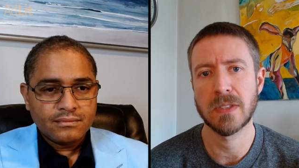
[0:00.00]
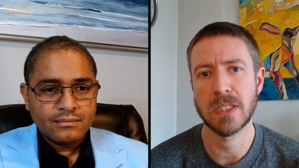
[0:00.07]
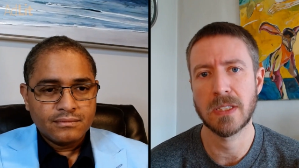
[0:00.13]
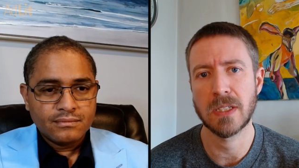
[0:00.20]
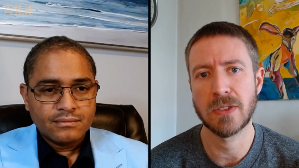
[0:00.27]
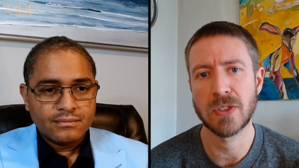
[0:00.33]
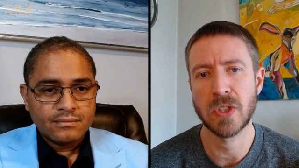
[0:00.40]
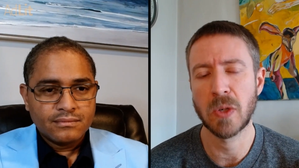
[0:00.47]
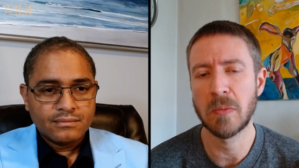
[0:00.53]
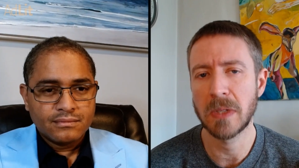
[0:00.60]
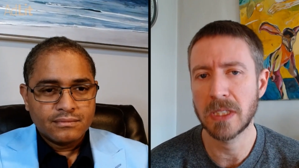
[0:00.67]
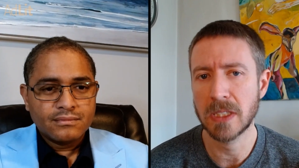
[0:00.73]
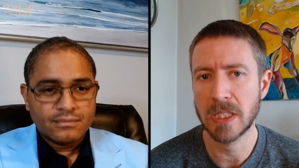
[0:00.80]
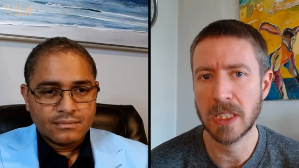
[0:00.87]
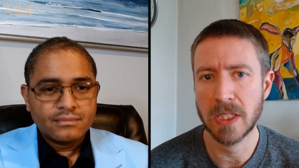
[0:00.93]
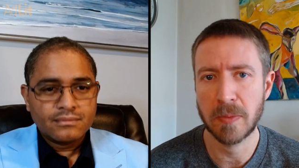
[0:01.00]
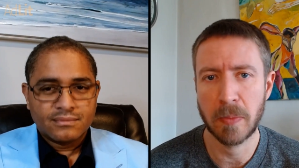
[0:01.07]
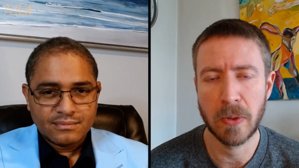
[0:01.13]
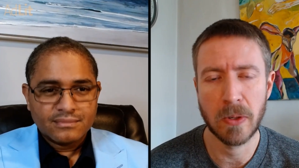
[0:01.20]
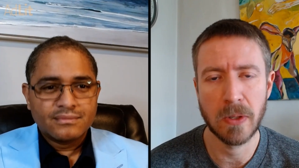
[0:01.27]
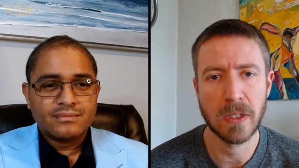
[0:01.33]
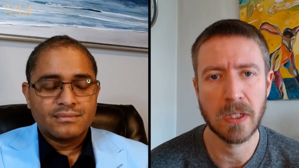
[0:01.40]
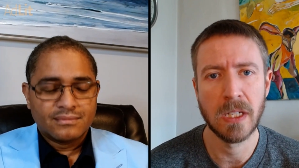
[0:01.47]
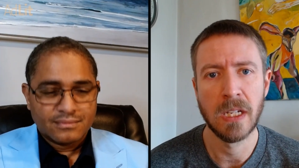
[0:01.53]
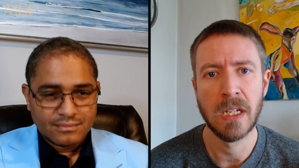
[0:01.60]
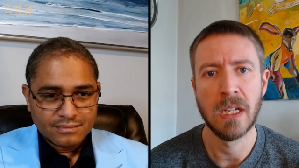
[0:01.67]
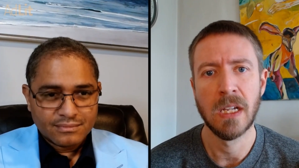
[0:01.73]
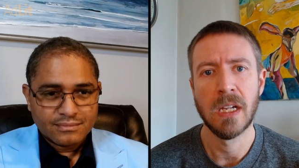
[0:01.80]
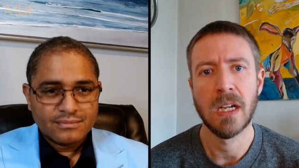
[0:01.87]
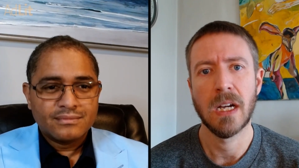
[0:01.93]
Speaker 1: It's so much gets put
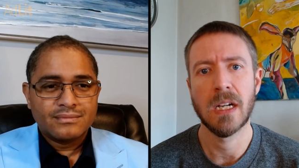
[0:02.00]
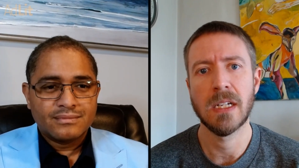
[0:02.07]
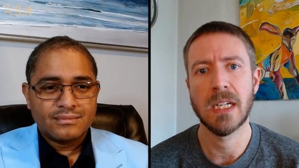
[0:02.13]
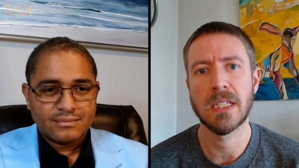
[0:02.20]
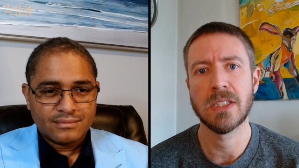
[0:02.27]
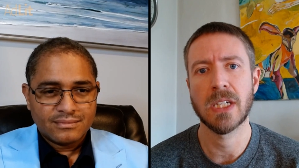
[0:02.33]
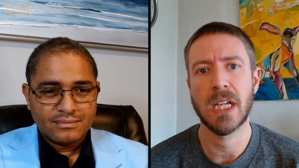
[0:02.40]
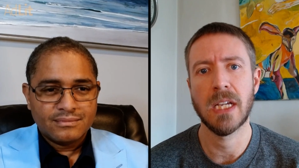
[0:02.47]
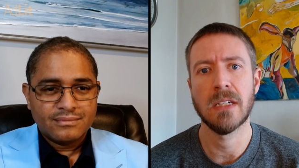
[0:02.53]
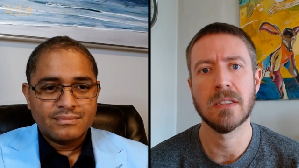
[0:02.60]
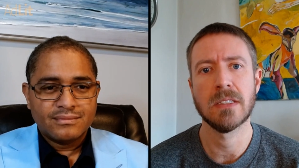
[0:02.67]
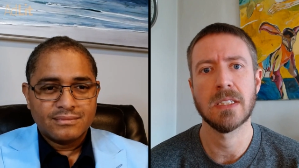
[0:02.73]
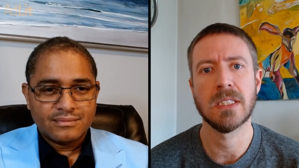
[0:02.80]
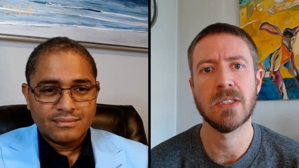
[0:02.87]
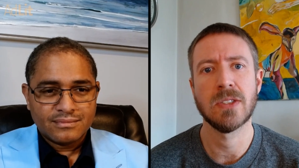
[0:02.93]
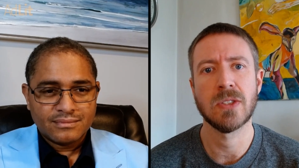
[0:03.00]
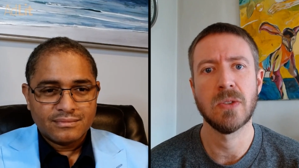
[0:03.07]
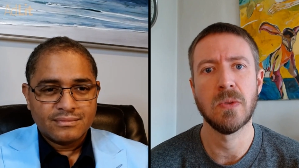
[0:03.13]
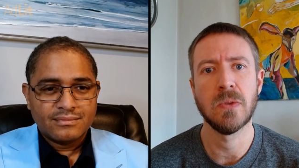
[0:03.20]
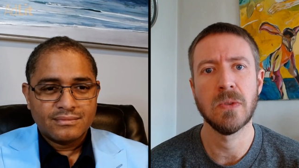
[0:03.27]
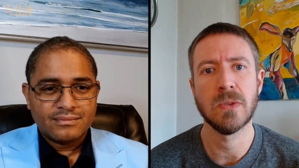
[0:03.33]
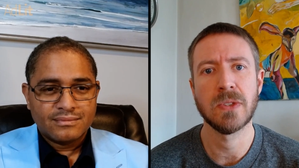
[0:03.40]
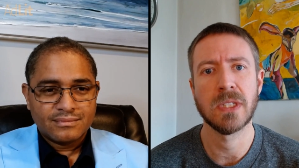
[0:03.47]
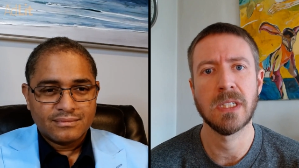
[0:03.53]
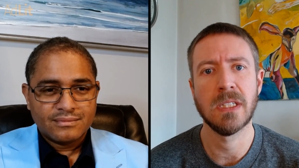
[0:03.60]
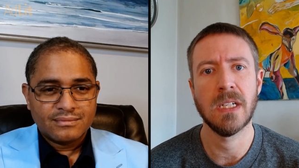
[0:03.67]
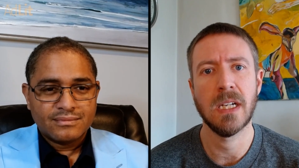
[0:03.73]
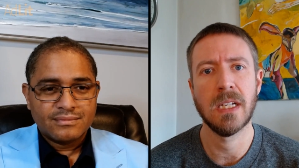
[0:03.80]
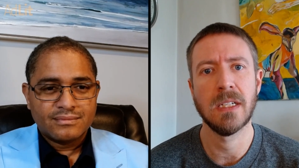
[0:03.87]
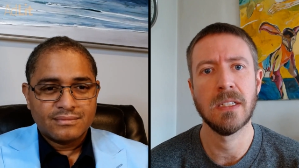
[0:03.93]
on educators and schools and
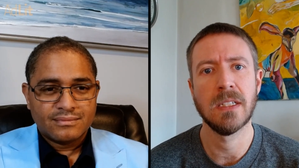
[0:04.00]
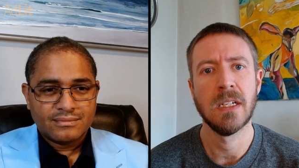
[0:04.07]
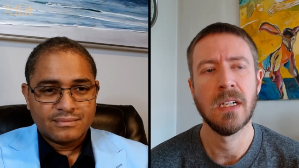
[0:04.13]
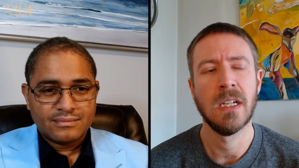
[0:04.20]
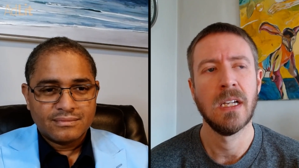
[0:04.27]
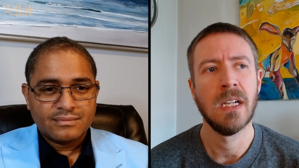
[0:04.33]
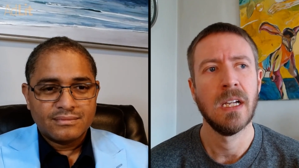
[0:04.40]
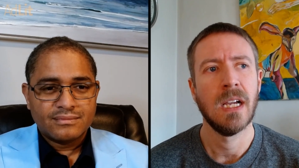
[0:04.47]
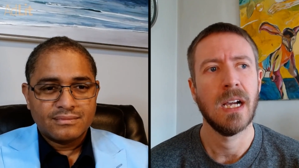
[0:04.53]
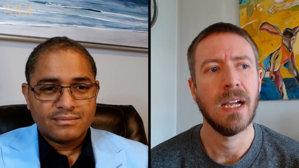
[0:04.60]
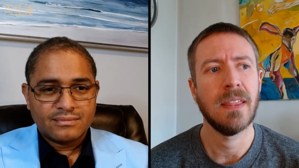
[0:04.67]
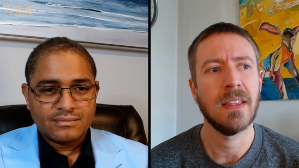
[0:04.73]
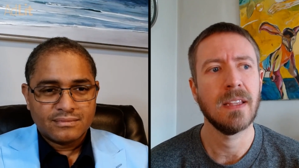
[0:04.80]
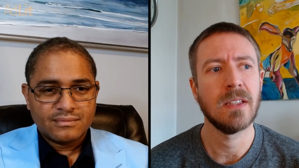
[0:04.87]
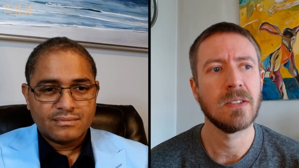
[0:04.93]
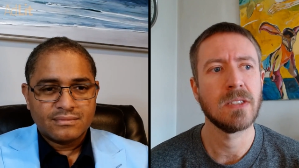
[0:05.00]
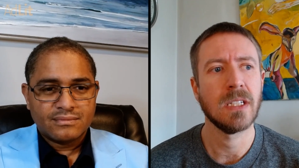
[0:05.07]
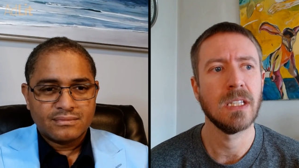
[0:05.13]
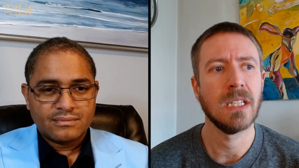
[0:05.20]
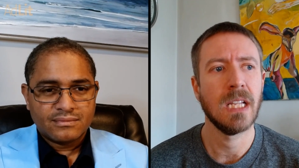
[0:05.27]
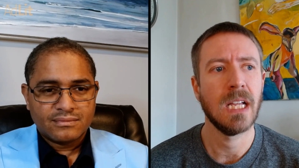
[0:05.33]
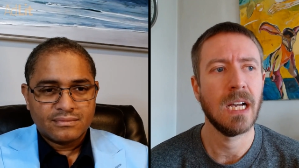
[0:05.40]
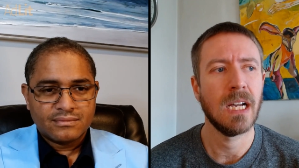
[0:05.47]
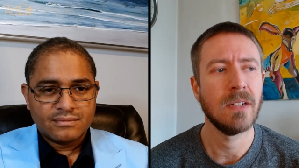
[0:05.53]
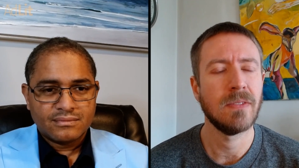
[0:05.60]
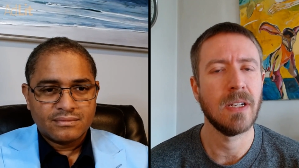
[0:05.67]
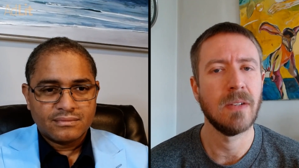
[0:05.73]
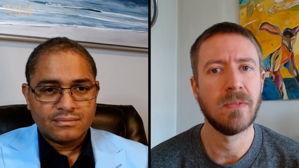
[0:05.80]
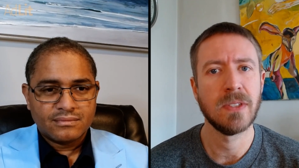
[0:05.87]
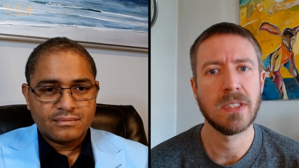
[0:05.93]
and I think there's a lot of
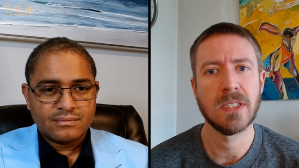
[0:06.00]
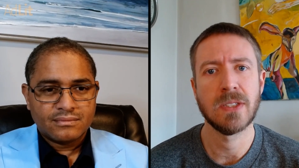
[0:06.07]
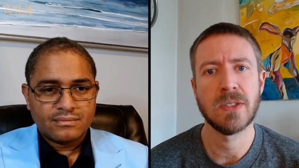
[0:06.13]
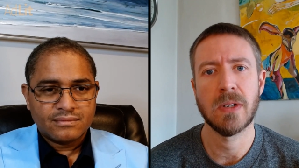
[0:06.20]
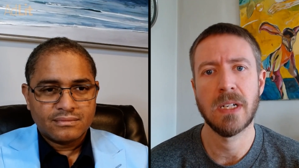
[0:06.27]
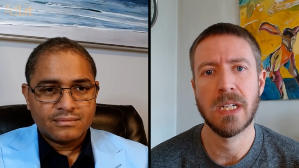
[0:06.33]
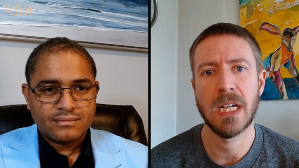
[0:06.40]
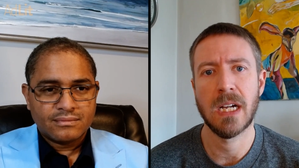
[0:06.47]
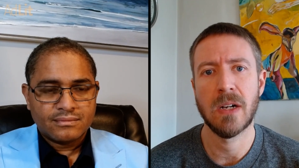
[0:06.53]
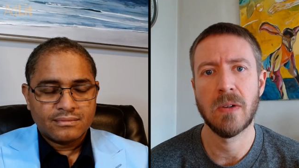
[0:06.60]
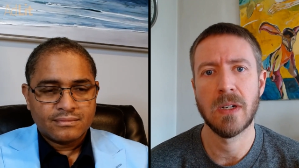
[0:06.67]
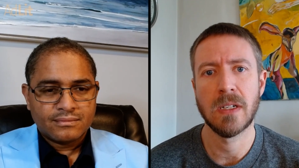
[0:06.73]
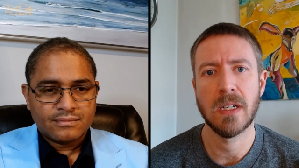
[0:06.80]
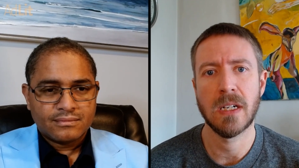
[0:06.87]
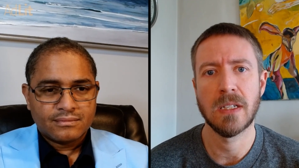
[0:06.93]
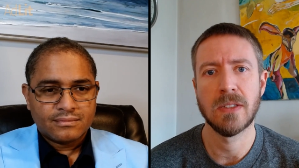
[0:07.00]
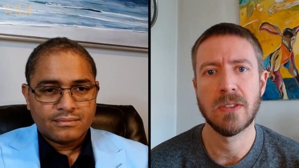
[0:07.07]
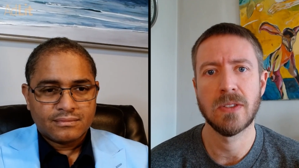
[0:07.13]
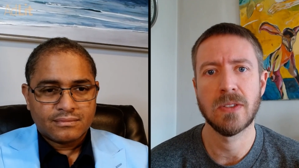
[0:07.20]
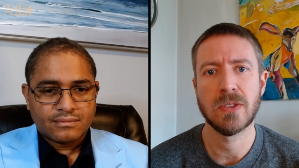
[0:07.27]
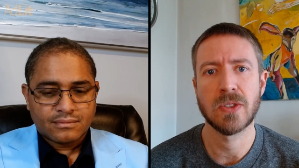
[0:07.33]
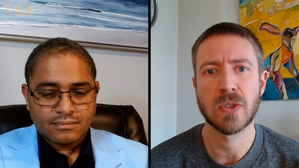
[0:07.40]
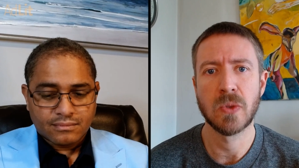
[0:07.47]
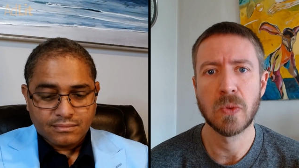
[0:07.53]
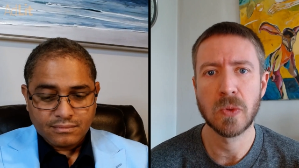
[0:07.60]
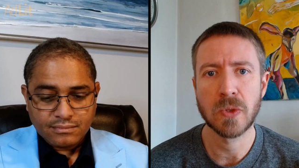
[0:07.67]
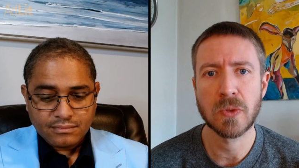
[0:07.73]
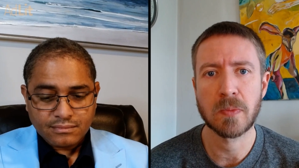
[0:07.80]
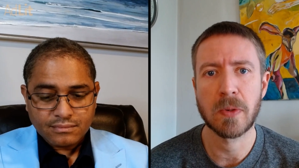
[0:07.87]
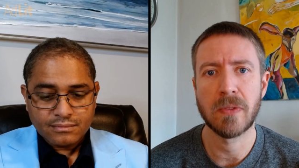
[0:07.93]
emphasis right now on on
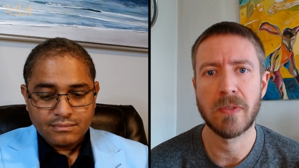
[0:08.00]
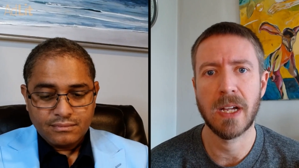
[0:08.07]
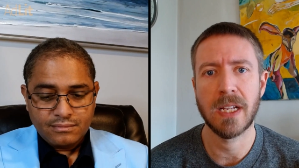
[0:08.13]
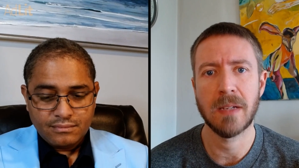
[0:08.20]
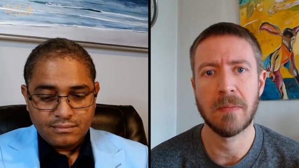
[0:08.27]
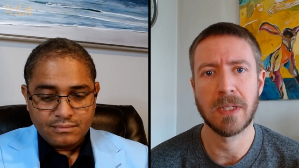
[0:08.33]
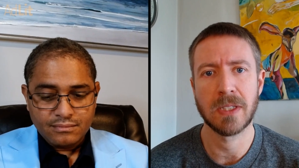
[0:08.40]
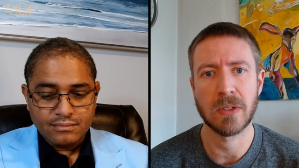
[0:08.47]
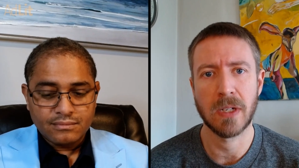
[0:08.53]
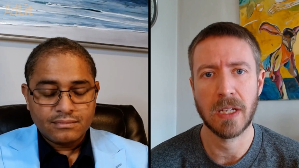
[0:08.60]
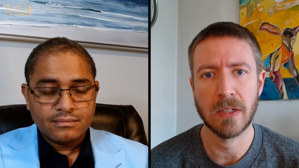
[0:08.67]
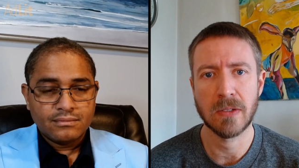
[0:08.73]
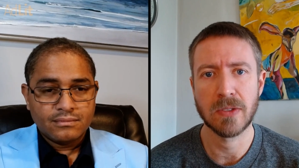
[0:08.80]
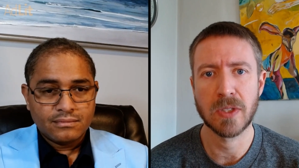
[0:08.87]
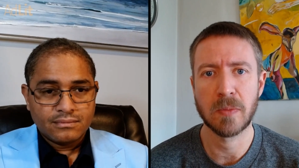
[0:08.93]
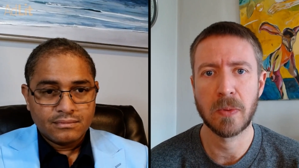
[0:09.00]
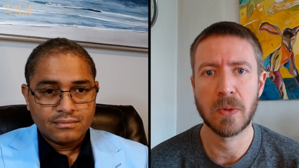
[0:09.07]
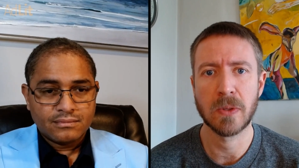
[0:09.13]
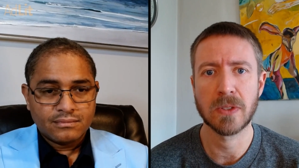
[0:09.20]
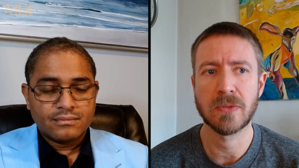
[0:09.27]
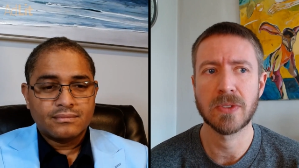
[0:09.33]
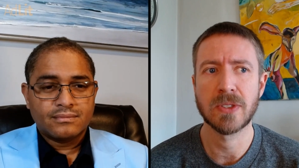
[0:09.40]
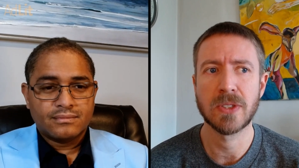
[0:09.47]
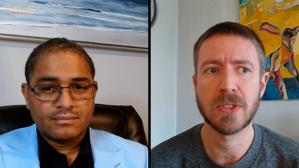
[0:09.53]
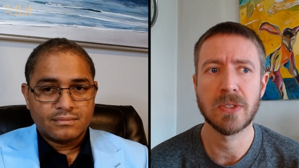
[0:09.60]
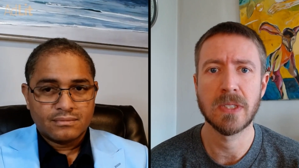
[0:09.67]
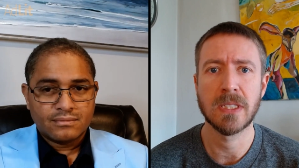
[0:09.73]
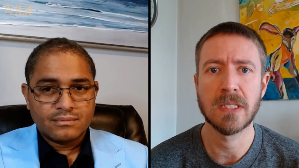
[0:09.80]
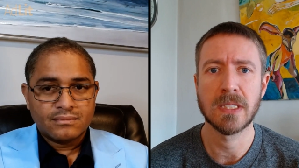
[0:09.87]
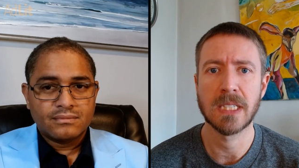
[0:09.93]
schools providing mental health supports for
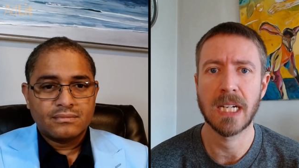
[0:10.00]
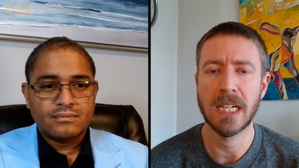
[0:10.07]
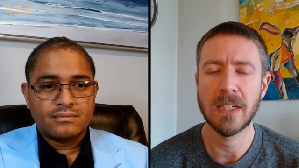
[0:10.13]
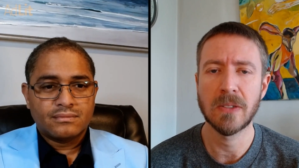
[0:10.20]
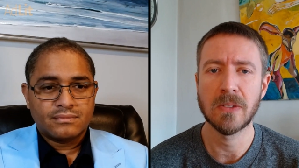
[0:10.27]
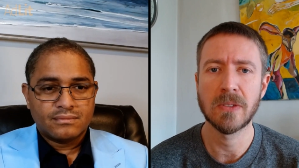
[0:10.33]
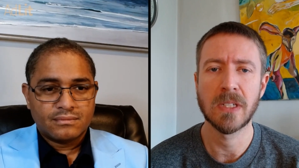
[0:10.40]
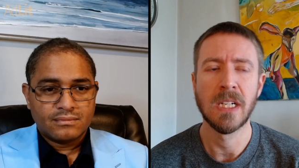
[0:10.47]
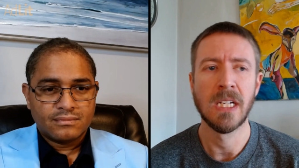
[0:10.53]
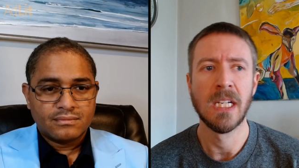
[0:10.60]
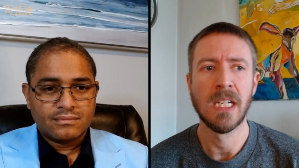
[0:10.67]
students. And I don't,